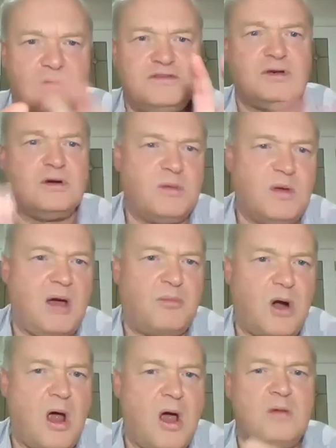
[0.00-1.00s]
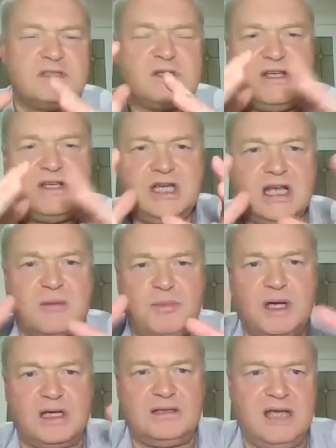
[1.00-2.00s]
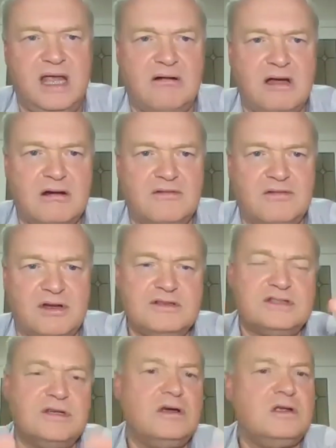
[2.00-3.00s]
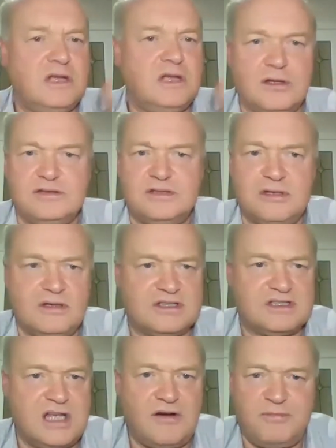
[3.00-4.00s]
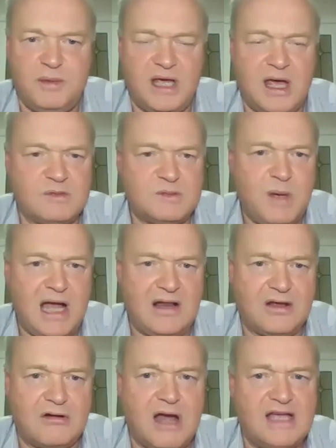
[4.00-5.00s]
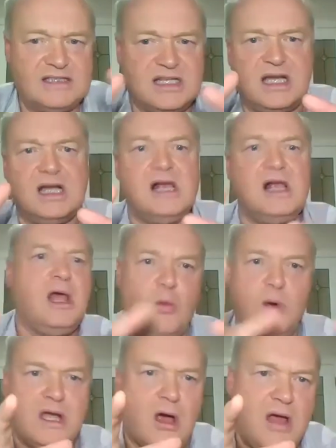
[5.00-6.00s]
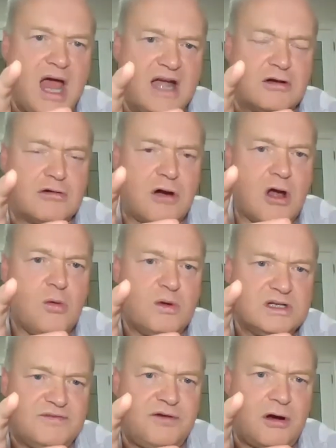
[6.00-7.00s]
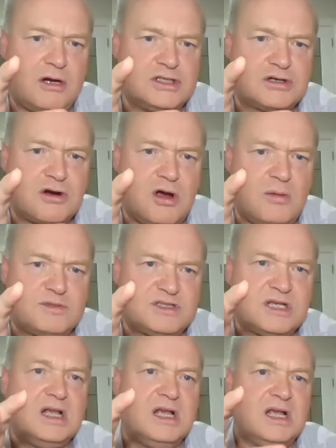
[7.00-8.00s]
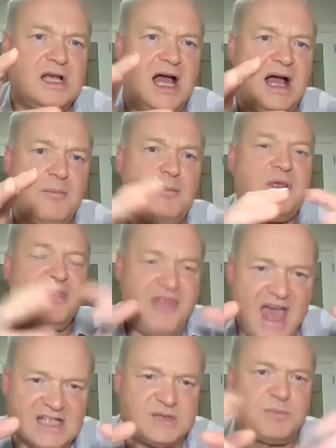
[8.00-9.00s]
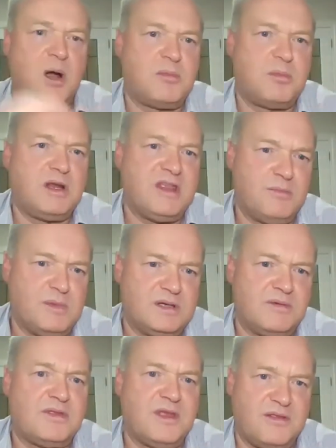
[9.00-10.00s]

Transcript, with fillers: we've talked about brome. So as you get a big area of lucerne, your lucerne itself becomes part of the grazing. We know how to grow winter forage crops. But that's probably the